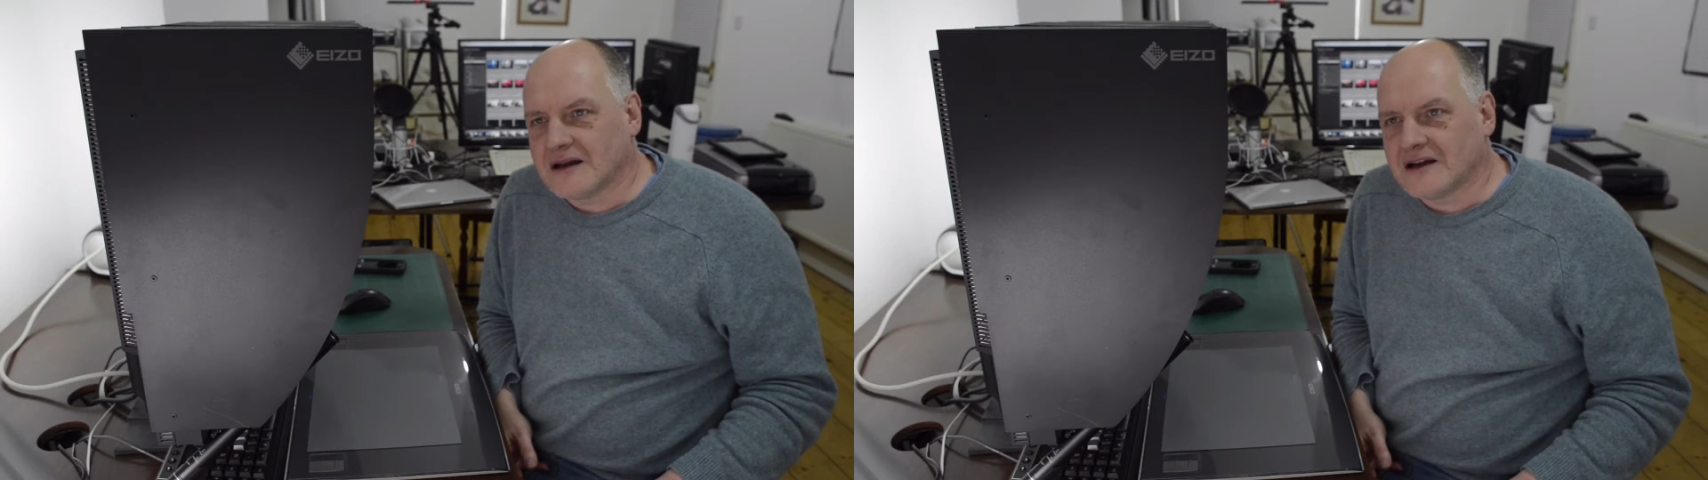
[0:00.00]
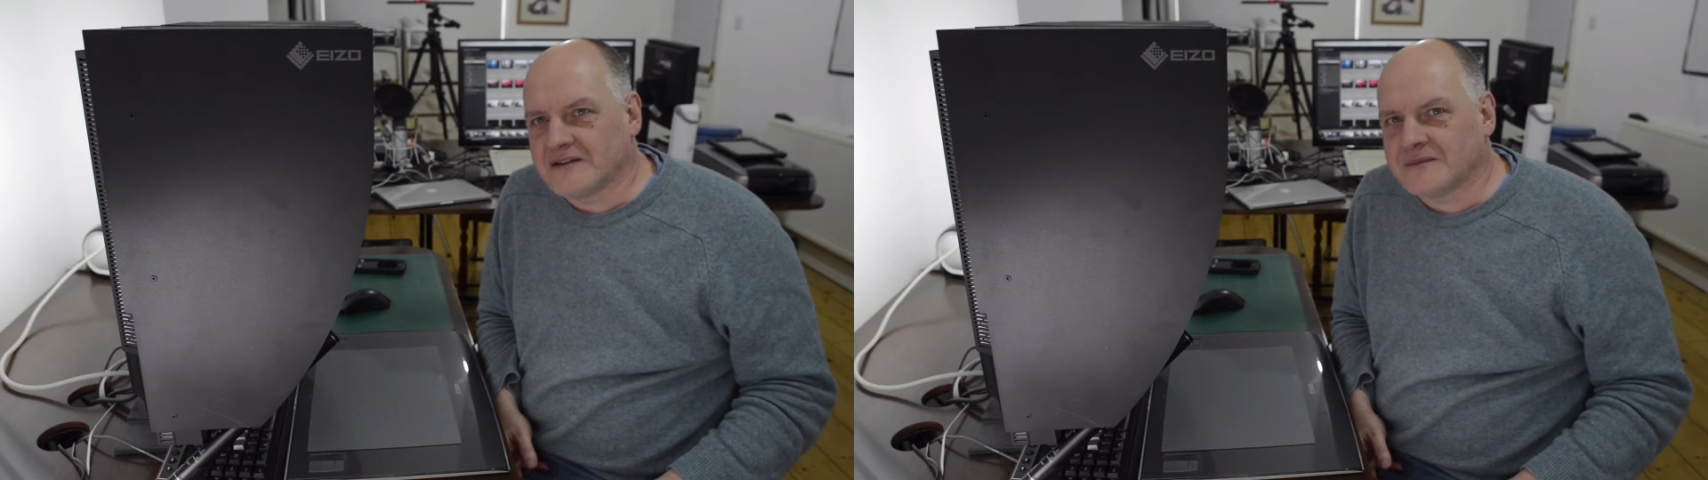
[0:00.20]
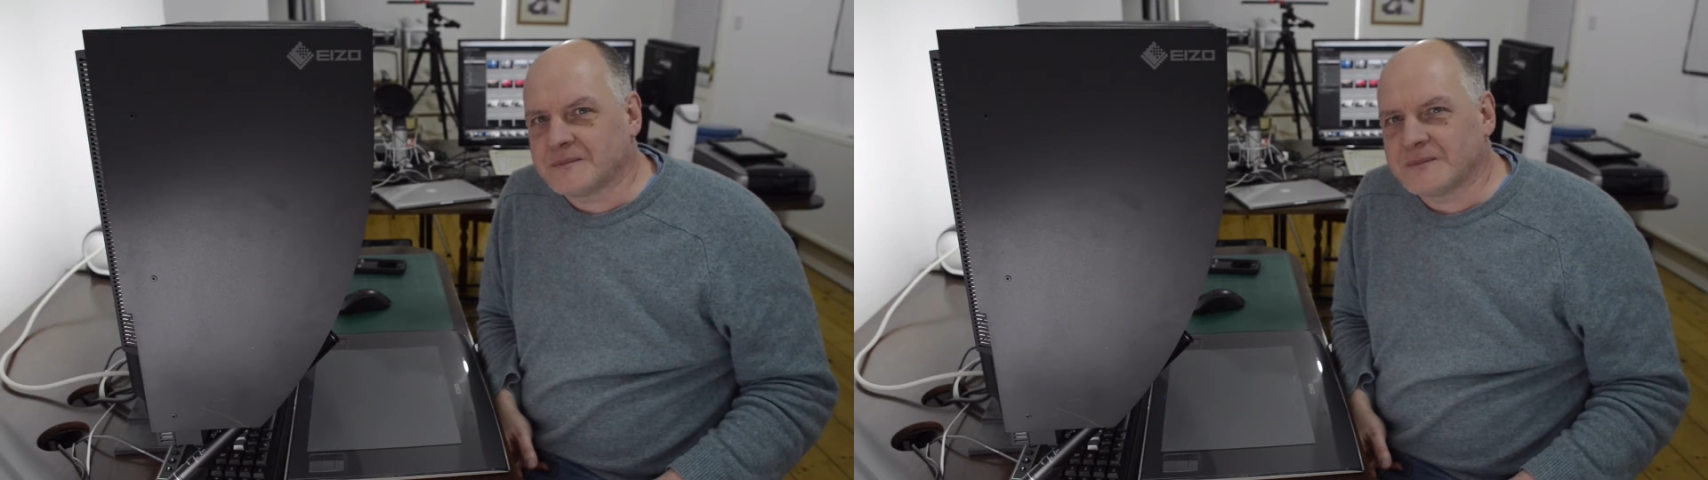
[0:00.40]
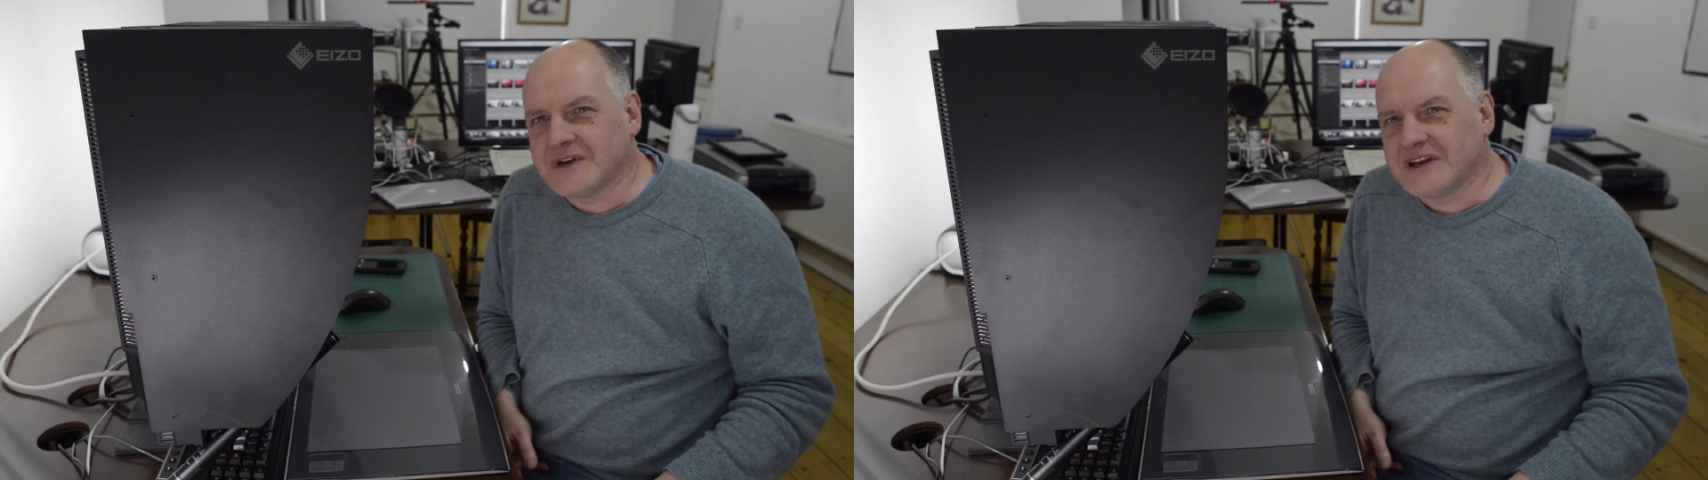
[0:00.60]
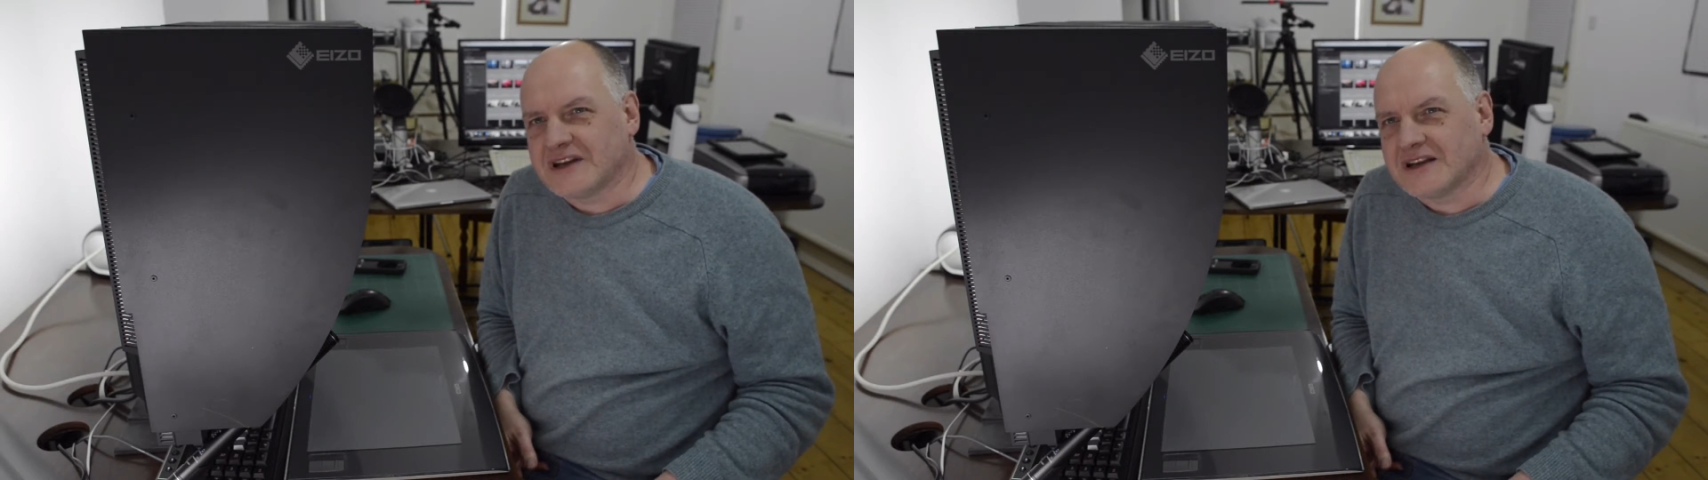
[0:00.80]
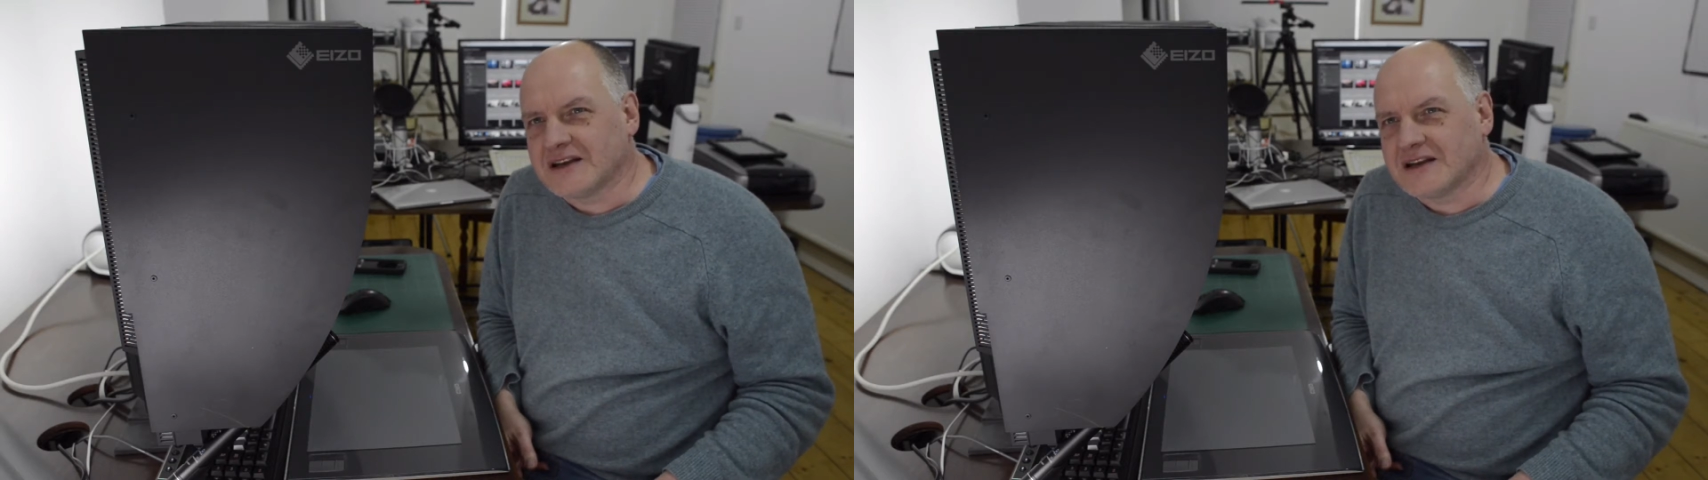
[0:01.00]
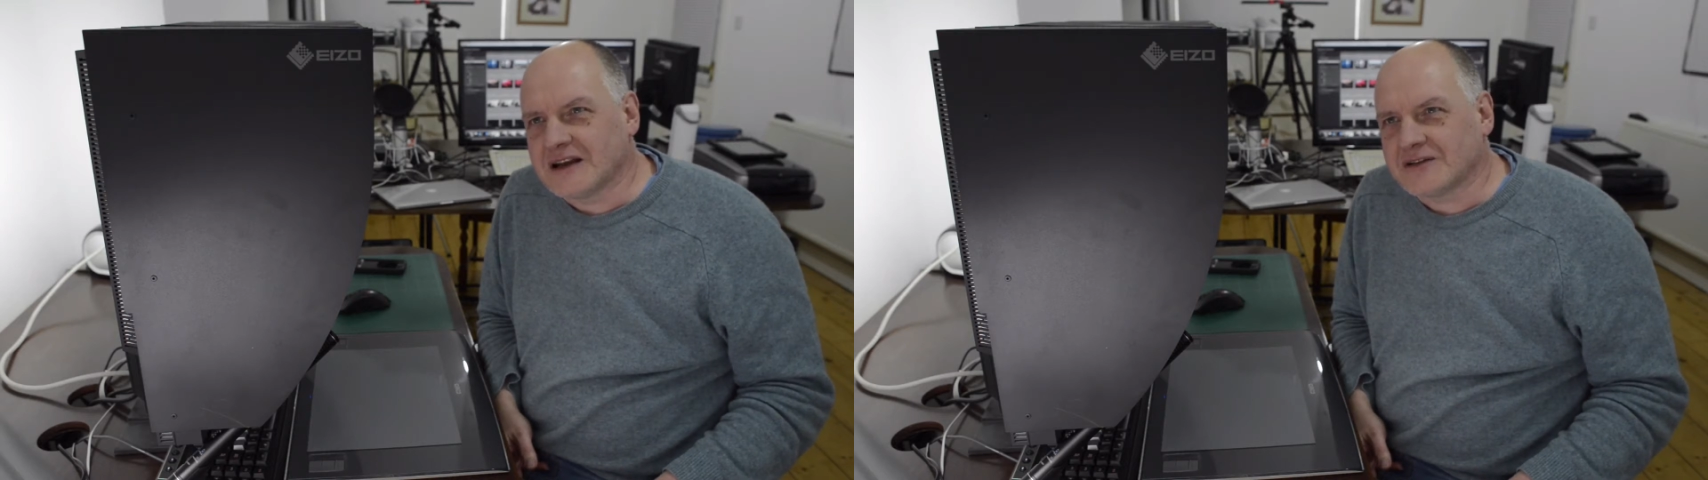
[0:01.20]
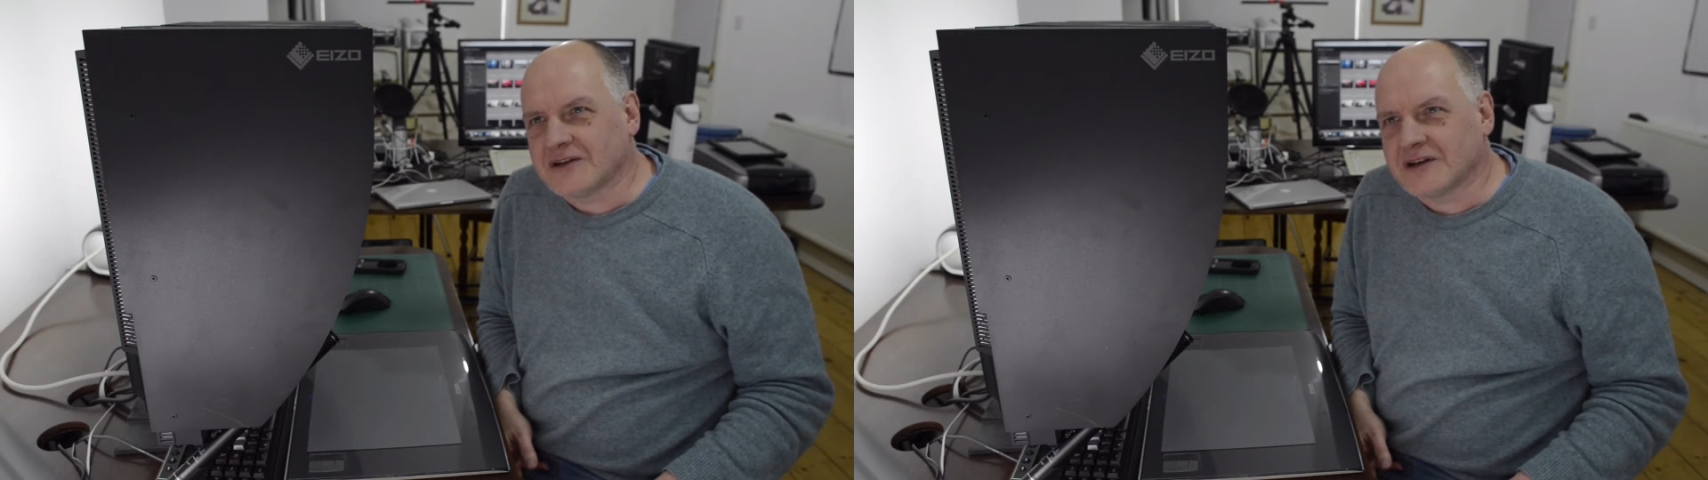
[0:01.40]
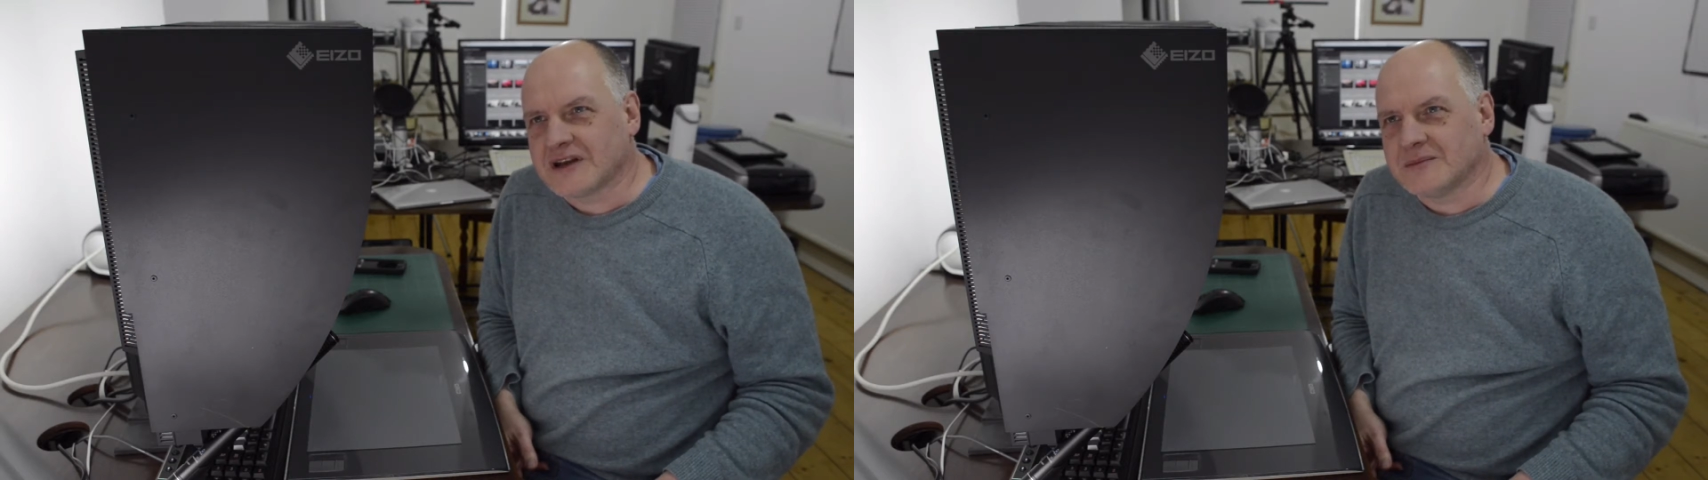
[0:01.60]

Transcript: I've been in electronic